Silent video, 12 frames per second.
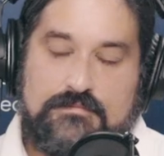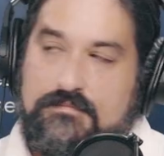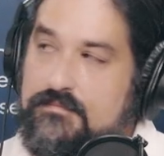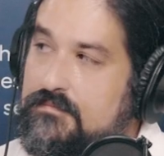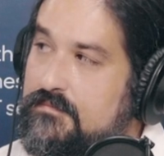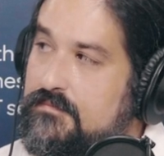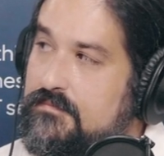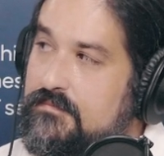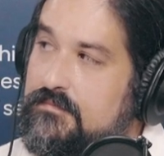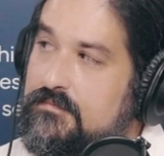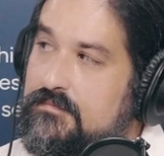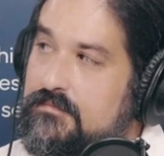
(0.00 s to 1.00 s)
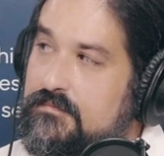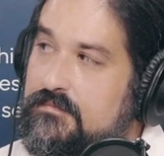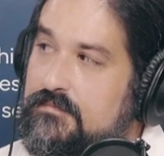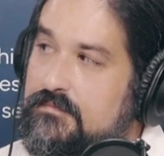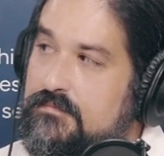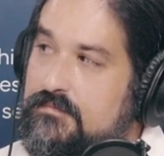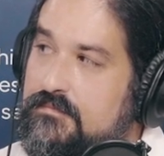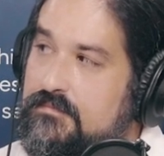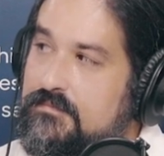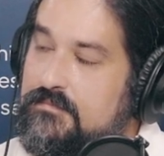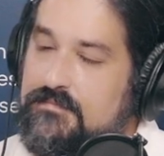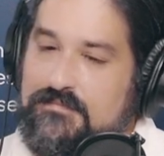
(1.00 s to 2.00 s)

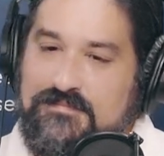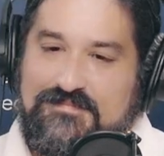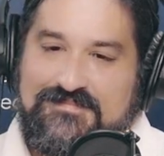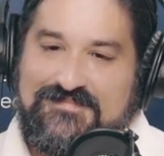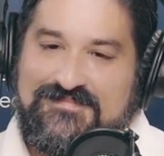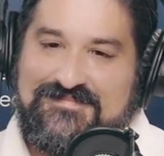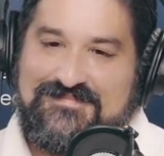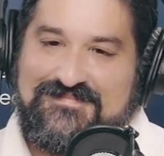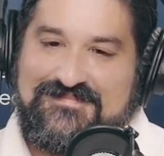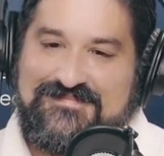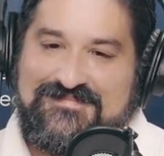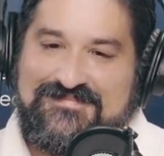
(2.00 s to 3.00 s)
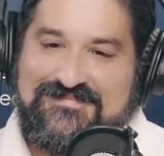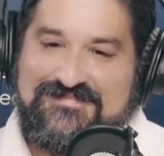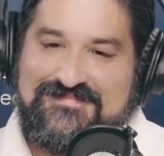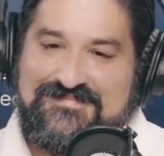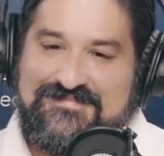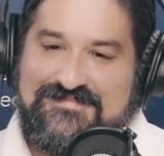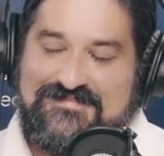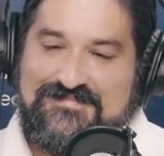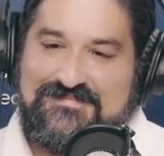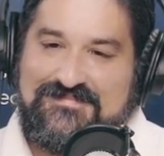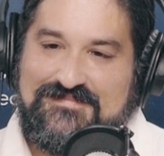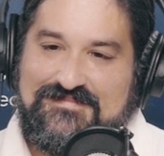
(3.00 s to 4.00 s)

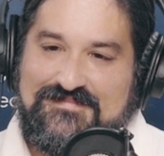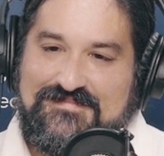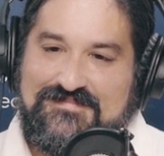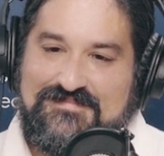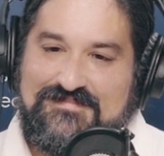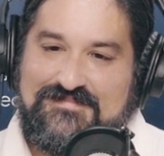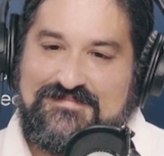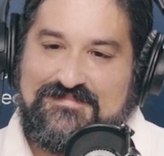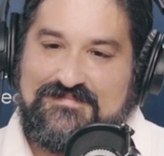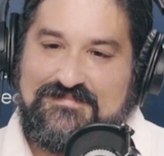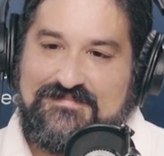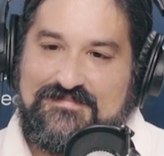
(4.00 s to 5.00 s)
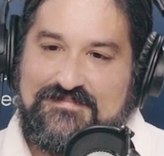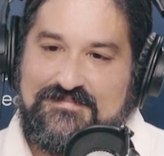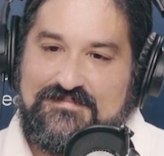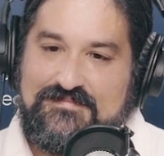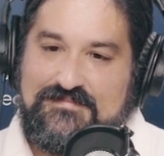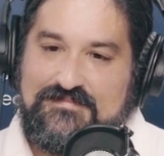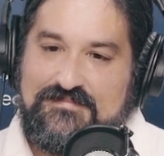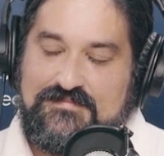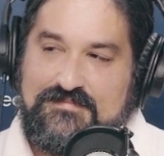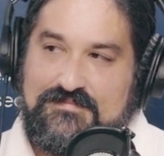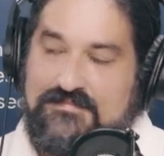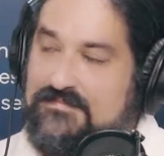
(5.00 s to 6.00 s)

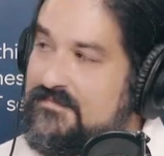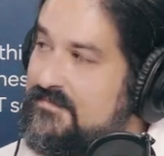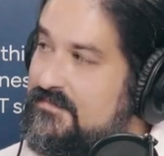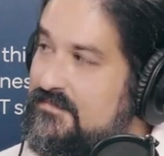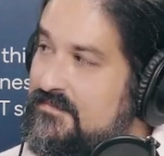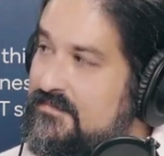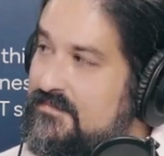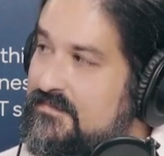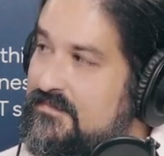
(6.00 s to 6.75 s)
The person shown says nothing.